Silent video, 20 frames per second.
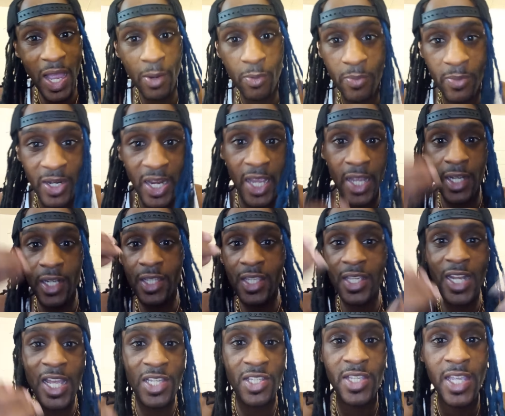black women,
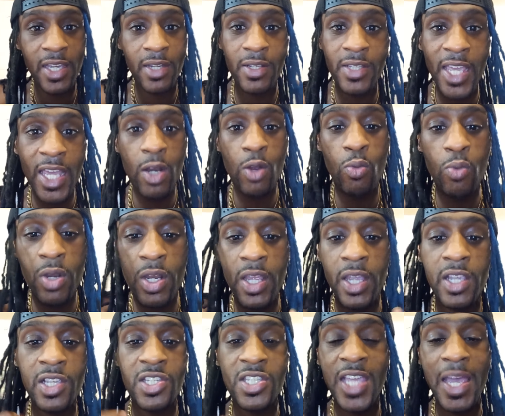anything that's negative, they don't want
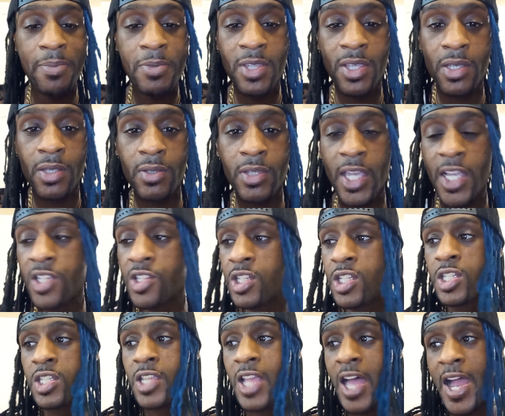to accept it. They
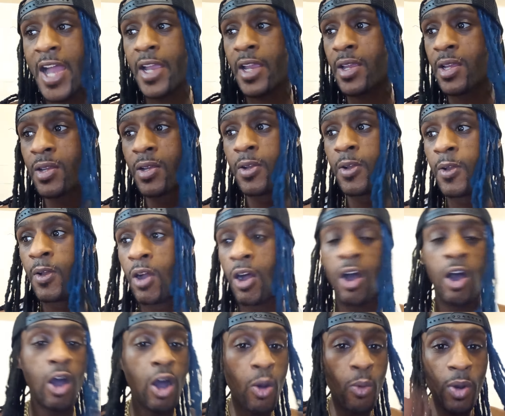just like,
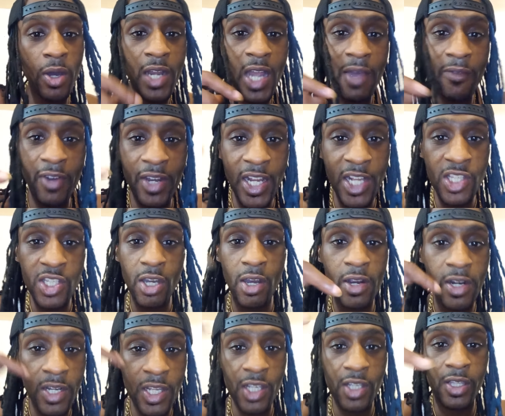oh, whatever. They
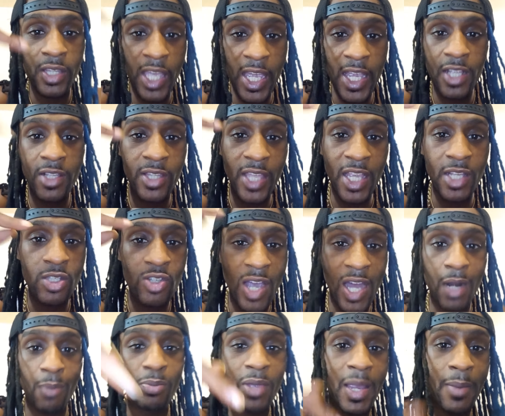turn, they, they, they
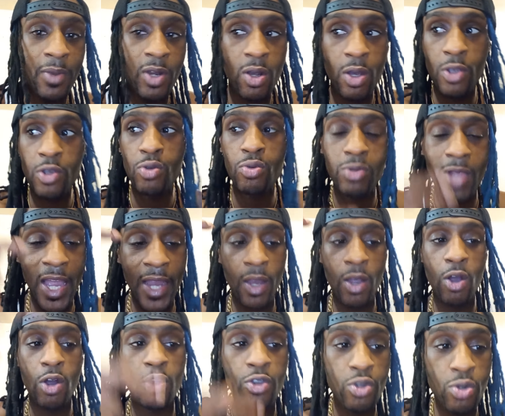try to blame it on you.
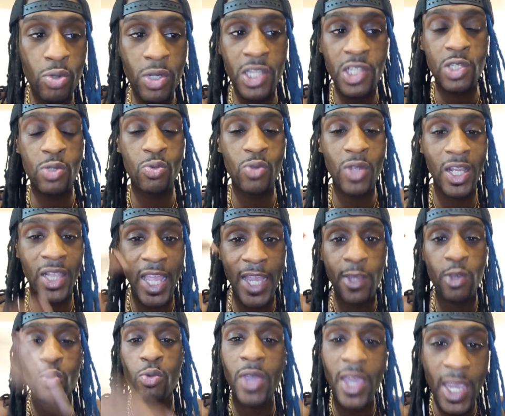Like, oh, you this and that.
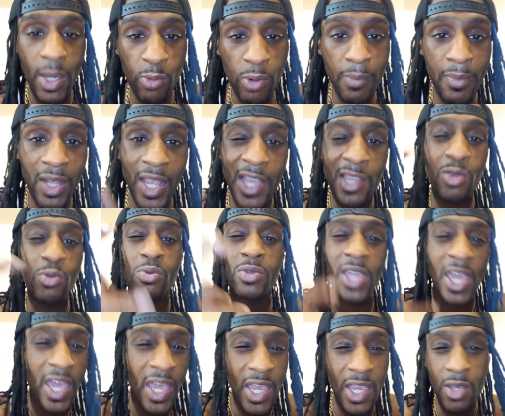Like, you hate women. Like, you
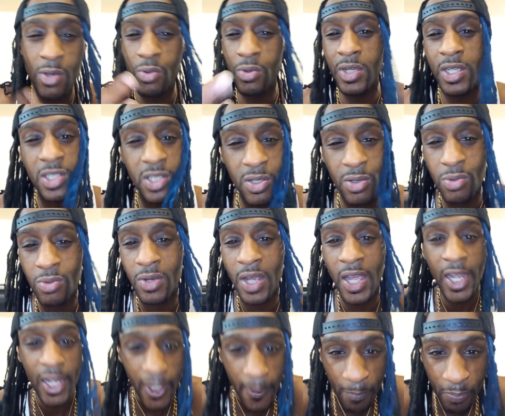gay, you this and you
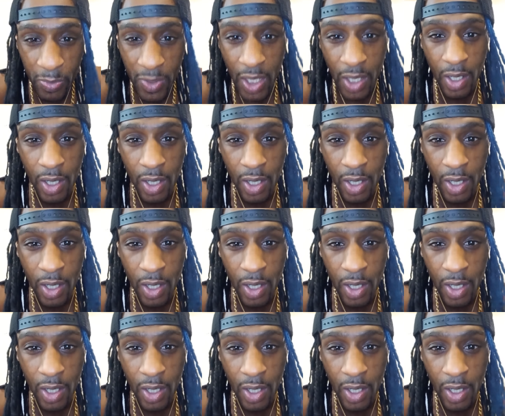that.